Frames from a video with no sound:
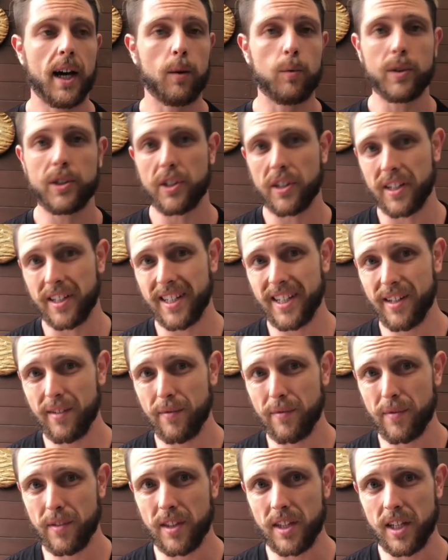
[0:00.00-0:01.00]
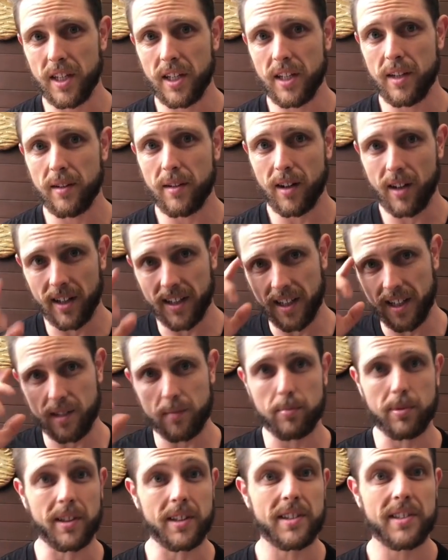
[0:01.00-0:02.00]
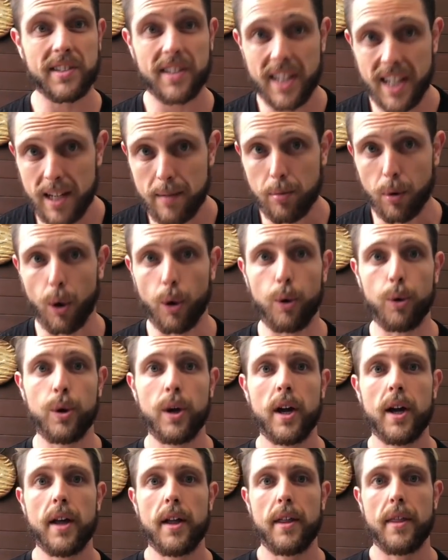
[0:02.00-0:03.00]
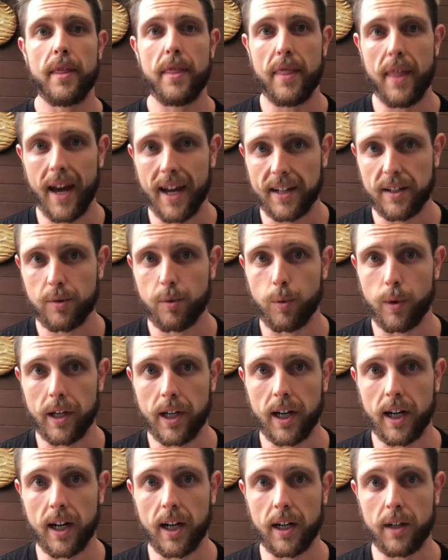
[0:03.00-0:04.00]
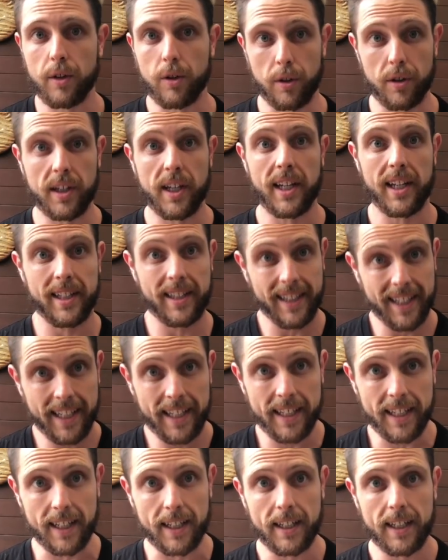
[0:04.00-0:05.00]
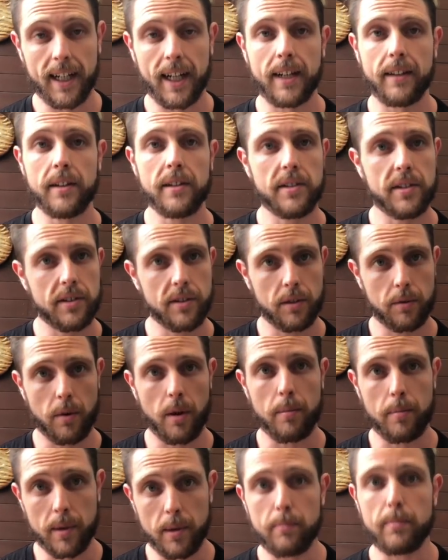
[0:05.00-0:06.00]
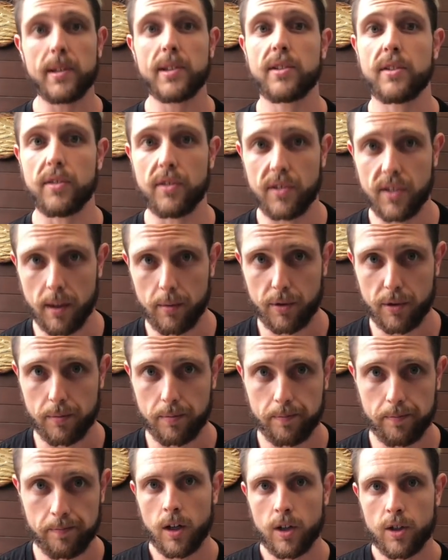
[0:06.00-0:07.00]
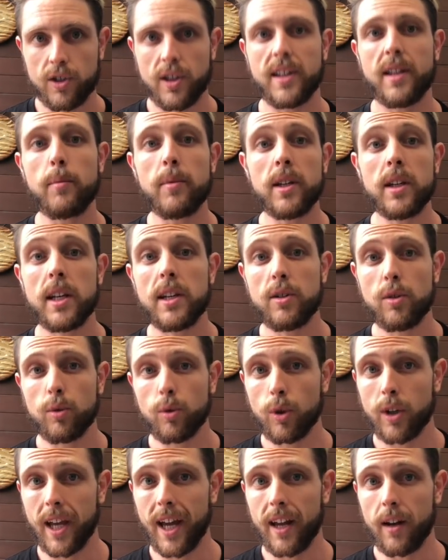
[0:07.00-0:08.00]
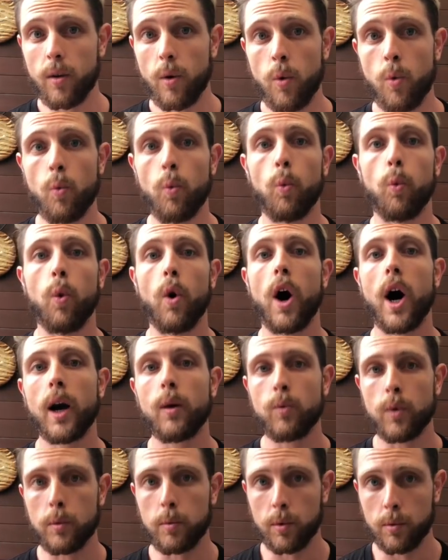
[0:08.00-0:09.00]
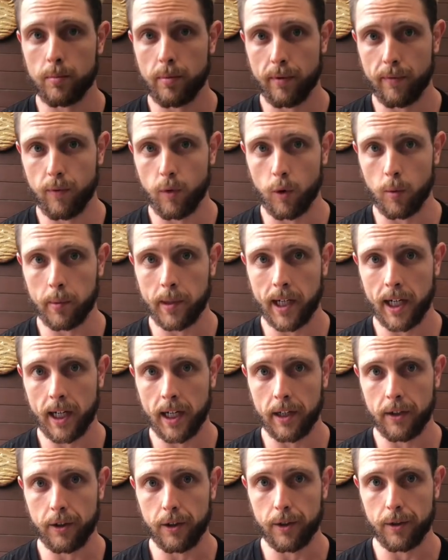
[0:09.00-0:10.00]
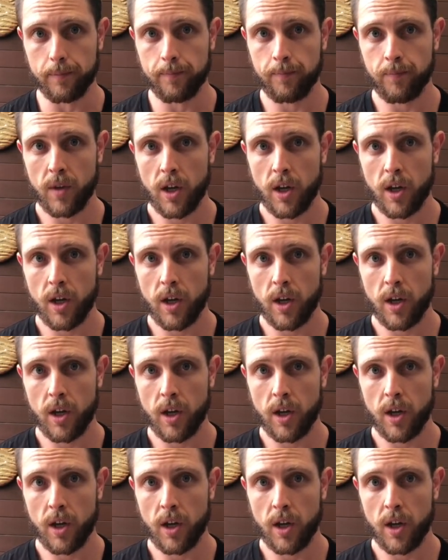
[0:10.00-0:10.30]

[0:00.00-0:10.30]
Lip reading: which can give the, I guess, placebo that we are, you know, getting leaner. And this is a big misconception. So then we need to look at why we would perform cardio.